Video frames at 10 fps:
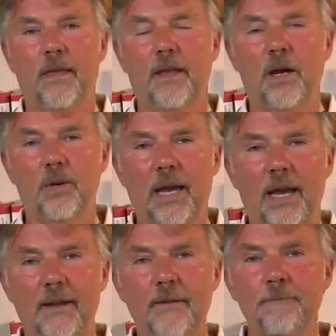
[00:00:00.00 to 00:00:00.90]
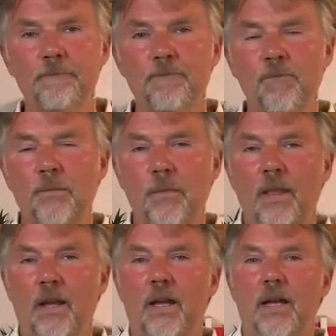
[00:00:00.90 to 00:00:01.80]
Okay?
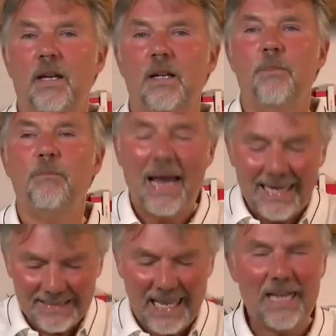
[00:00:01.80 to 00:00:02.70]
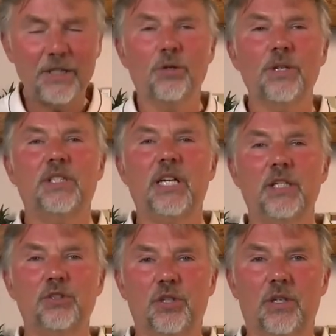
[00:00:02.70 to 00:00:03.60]
Make that your
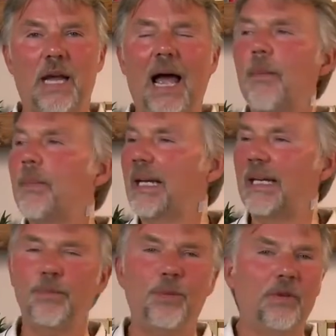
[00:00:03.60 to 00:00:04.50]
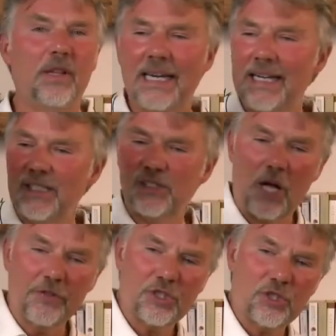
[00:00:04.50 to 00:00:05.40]
intention. I mean, it is
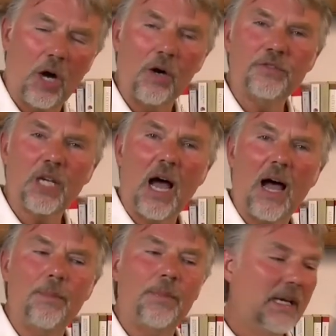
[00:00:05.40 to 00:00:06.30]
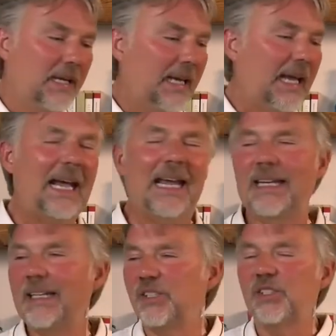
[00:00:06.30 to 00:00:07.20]
on the stovetop and
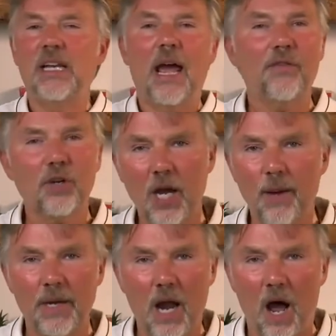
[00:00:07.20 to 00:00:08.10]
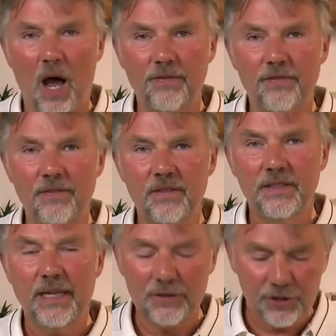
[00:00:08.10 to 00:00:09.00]
it is never coming off.
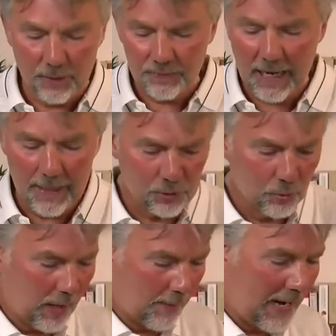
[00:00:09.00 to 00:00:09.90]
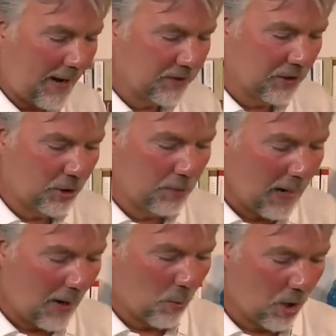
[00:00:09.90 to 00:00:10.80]
Now, sometimes when I'm having to do
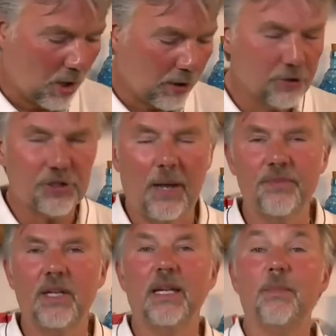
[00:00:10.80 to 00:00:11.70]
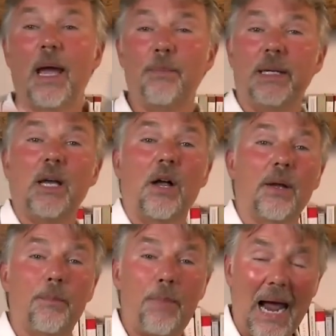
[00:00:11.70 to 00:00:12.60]
my work or something, it may be on a
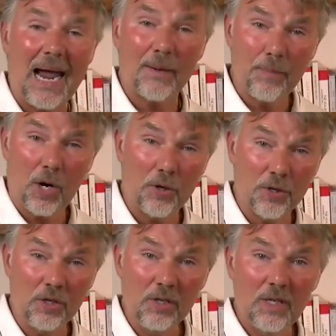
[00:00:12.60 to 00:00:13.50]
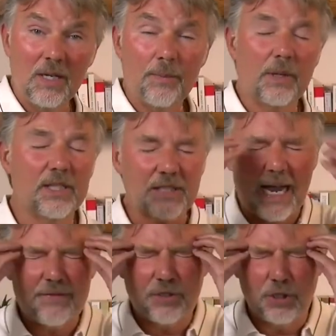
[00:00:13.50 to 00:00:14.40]
back burner because I
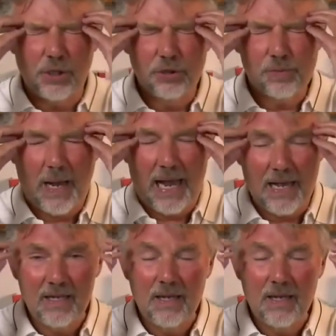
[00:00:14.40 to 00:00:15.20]
have to use my